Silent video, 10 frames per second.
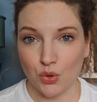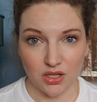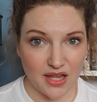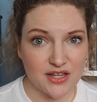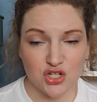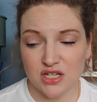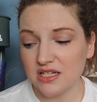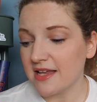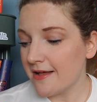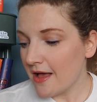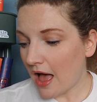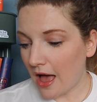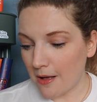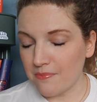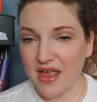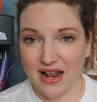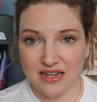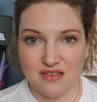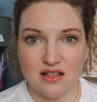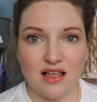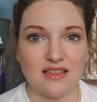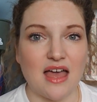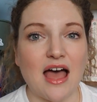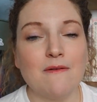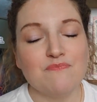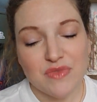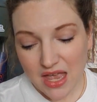or a legend, anything like that.